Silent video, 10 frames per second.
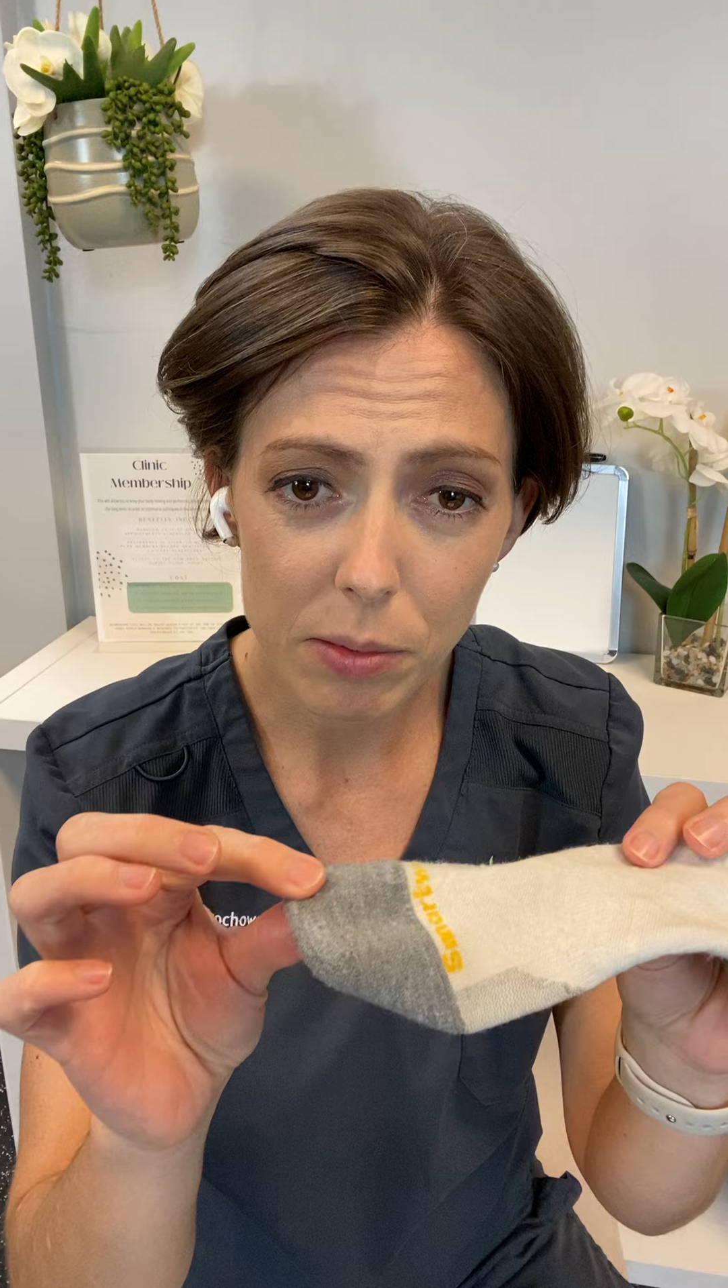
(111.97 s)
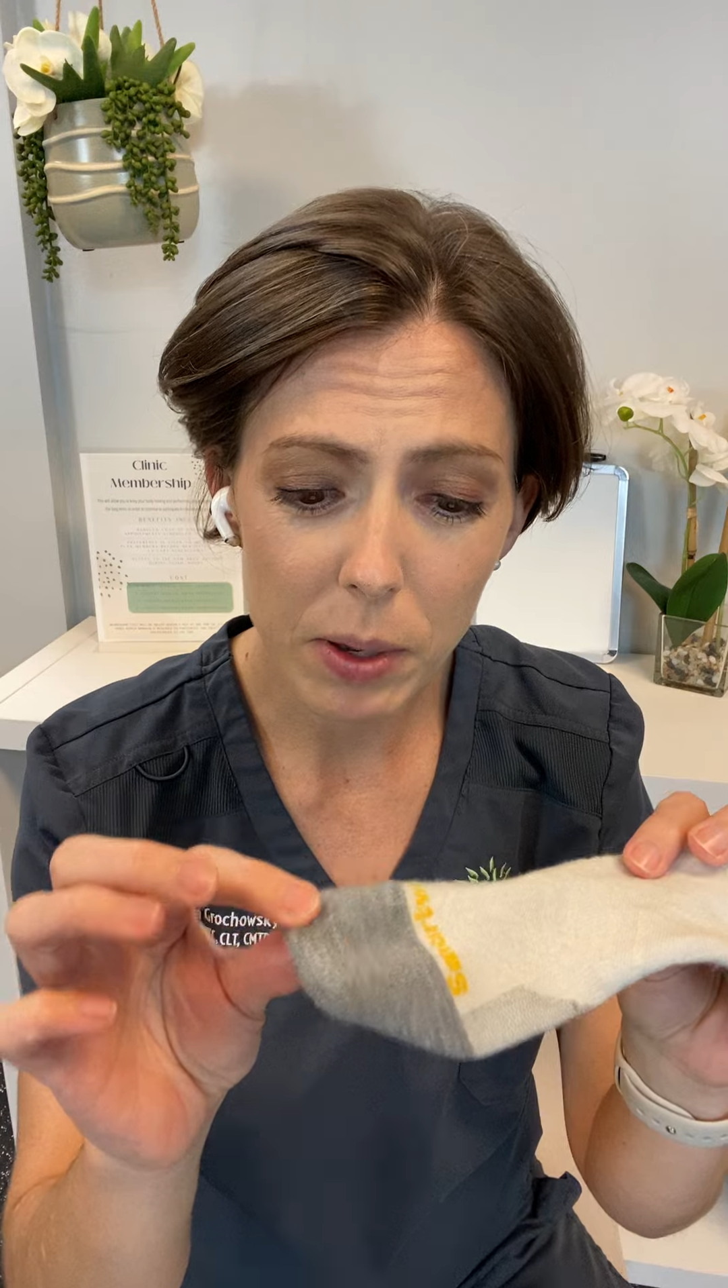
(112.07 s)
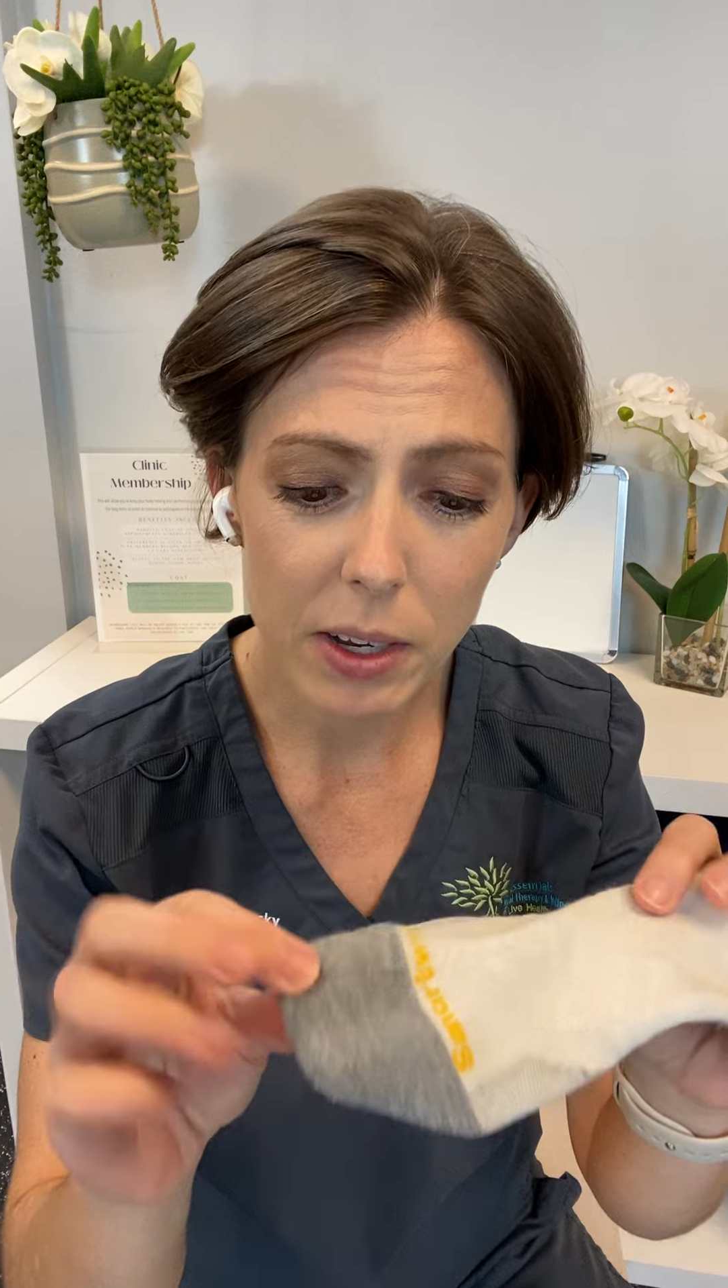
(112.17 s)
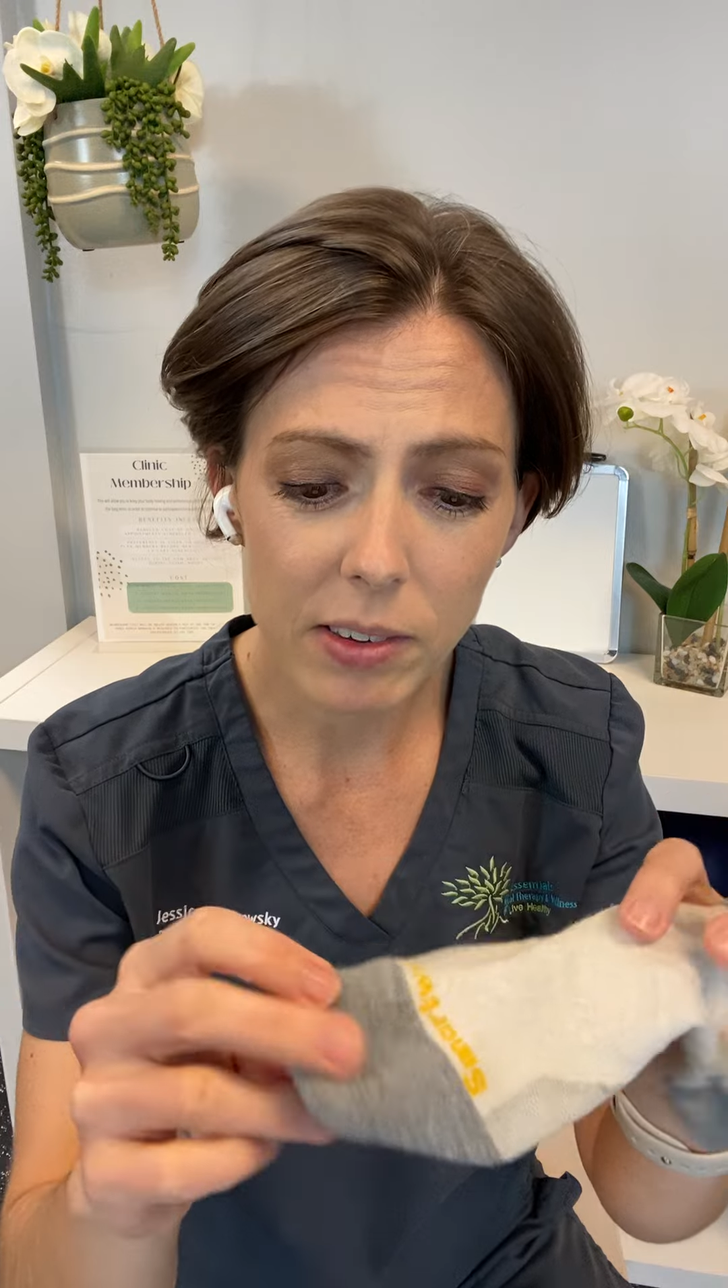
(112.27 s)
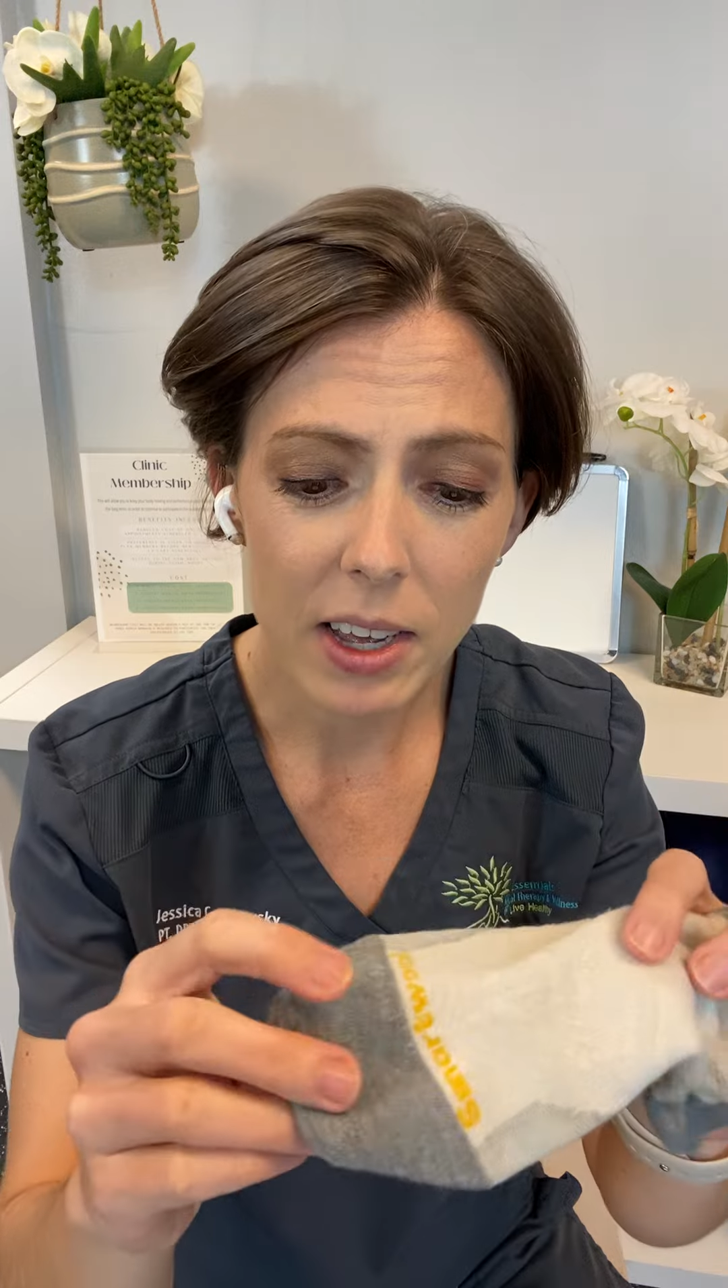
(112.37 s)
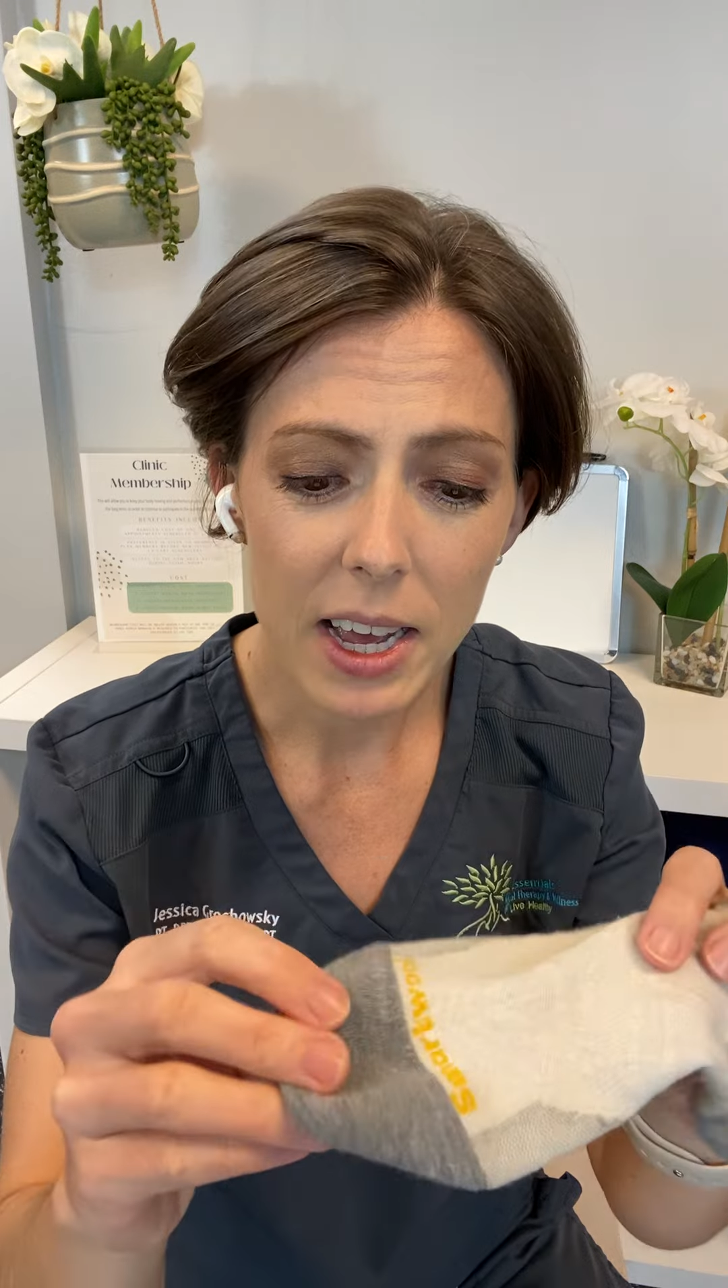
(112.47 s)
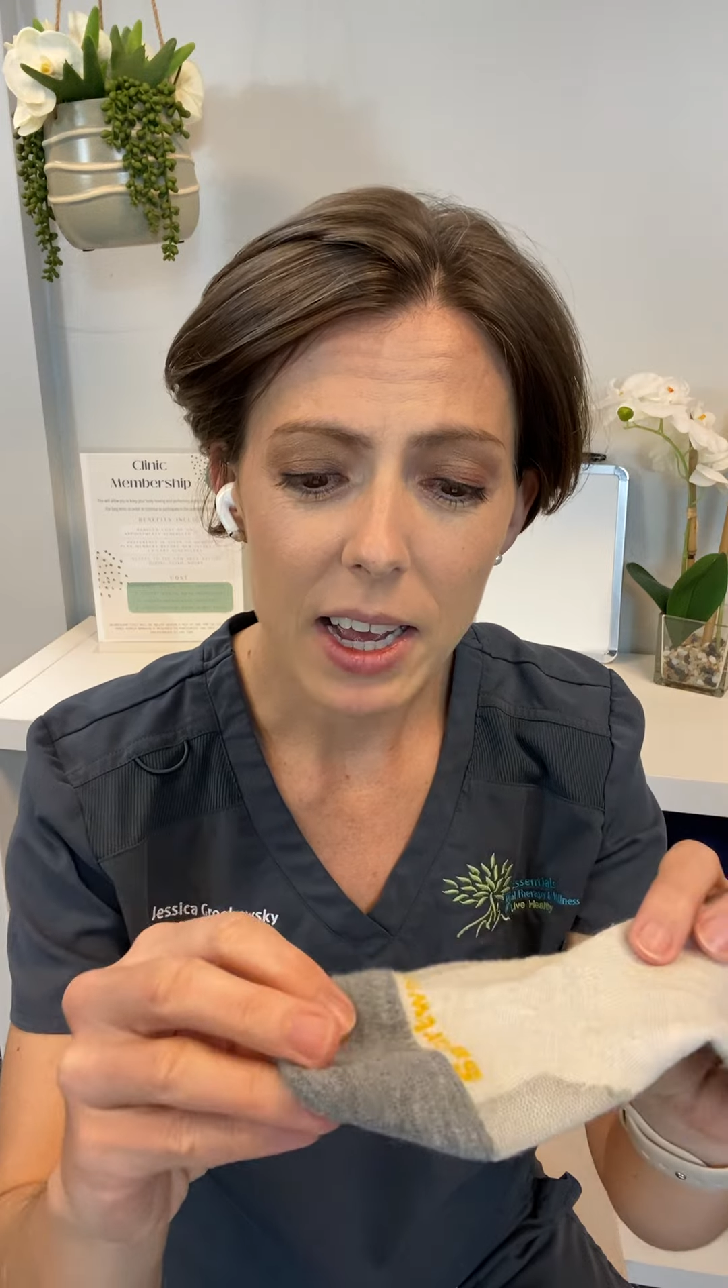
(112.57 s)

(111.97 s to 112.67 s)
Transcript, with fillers: piece